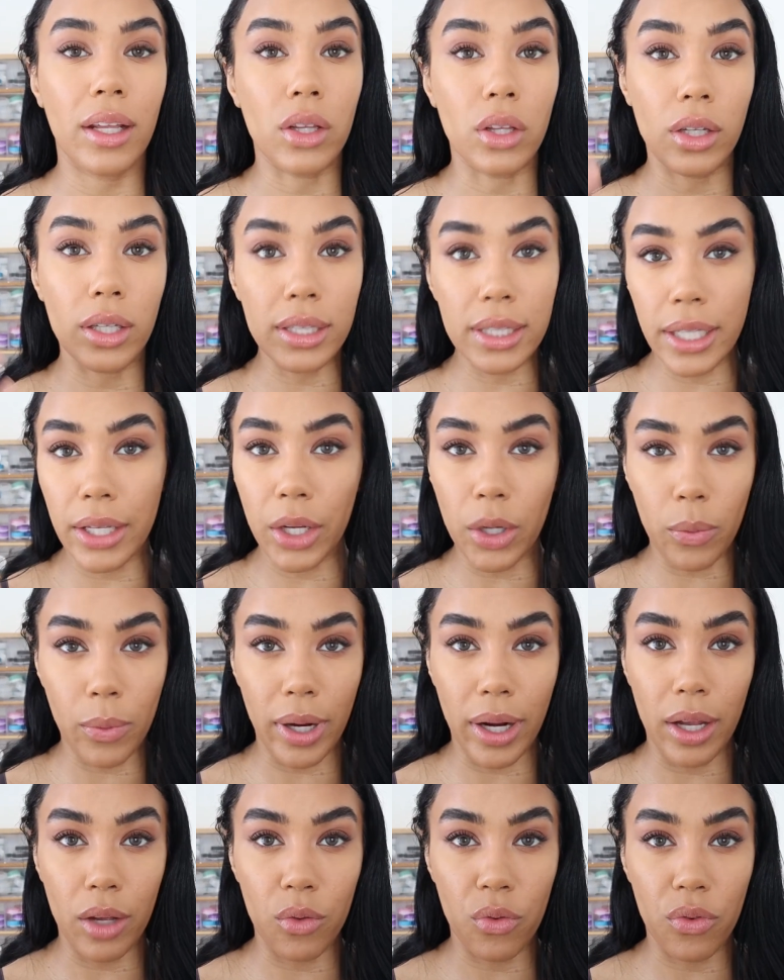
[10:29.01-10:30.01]
It looks like you're
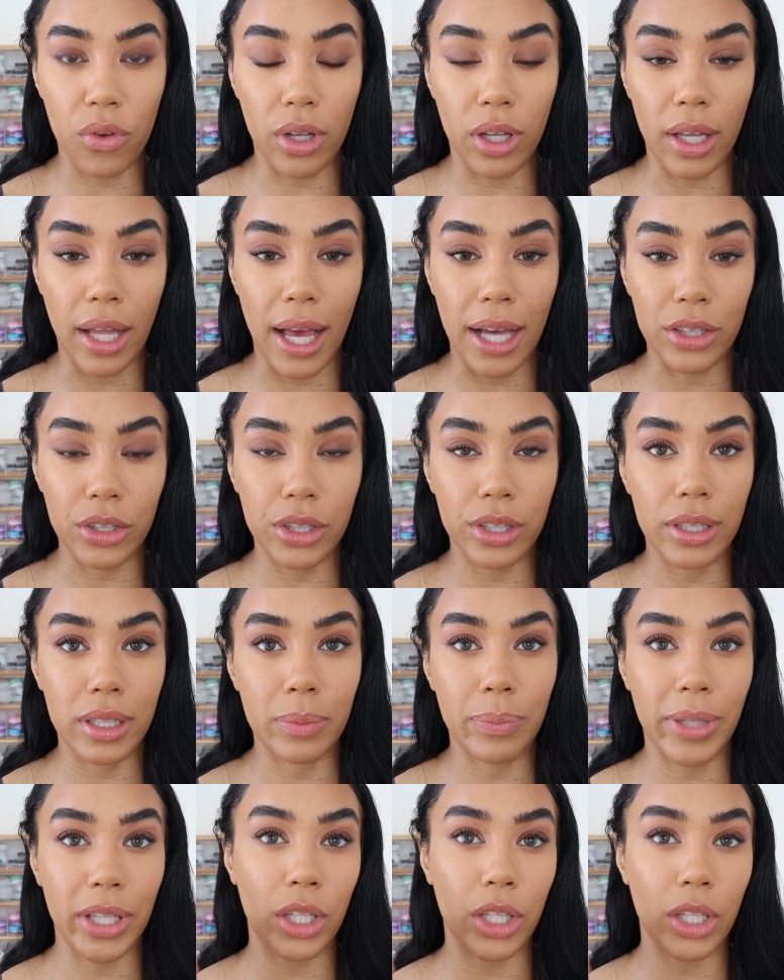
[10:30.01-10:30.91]
wearing full lashes,